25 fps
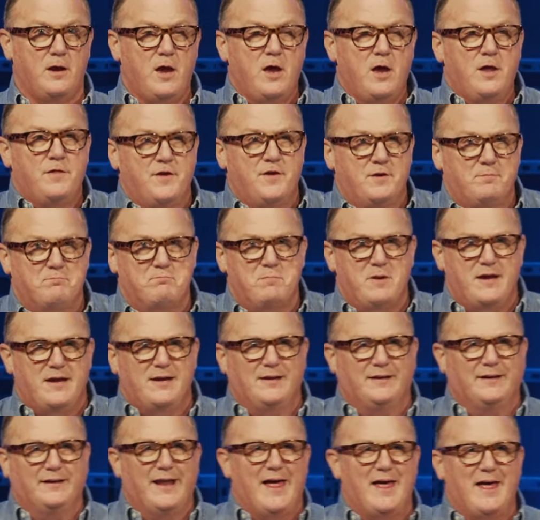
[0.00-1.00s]
That me
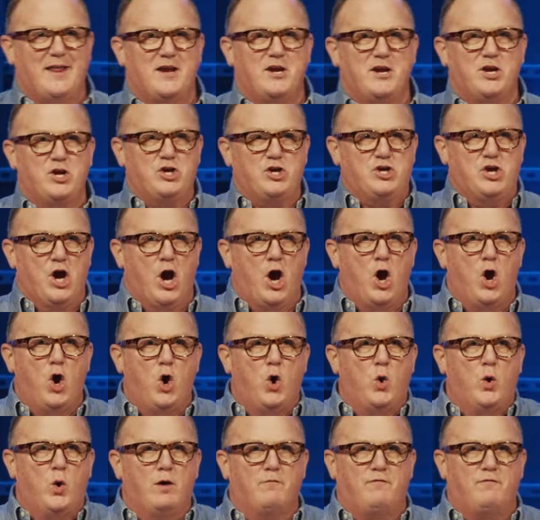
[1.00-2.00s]
letting
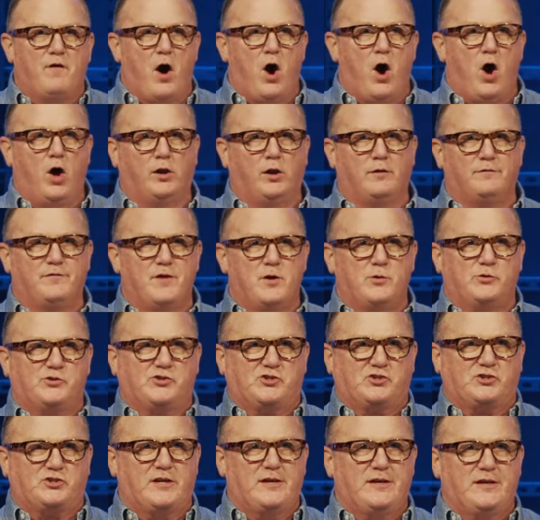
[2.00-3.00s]
go of all of
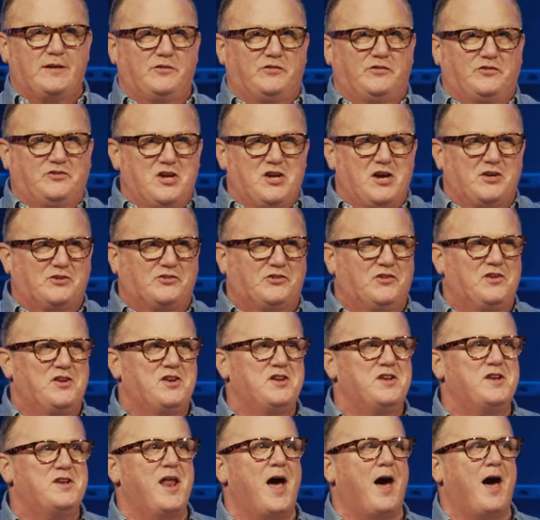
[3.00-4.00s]
those things does
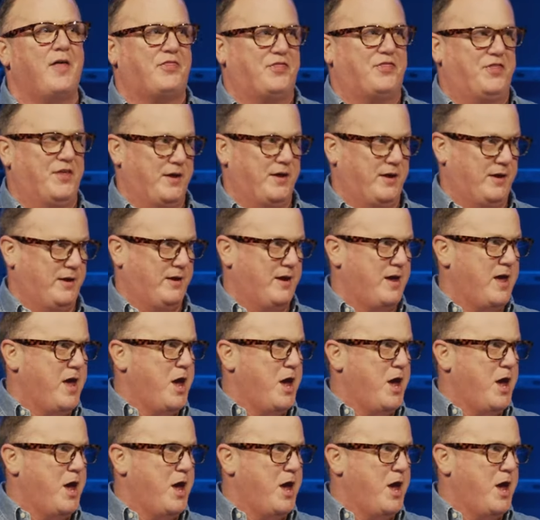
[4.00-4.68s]
nothing